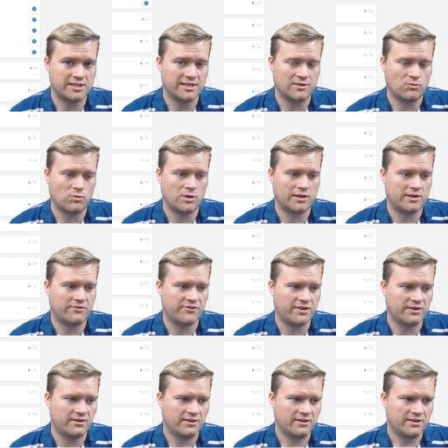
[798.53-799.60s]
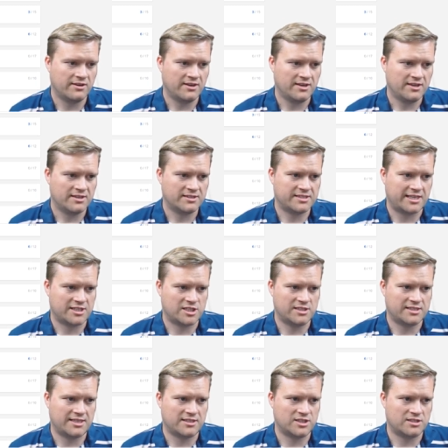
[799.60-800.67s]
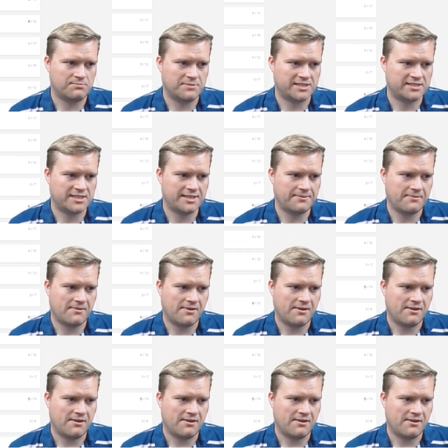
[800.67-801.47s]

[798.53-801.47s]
it in one of the sections, I just missed it.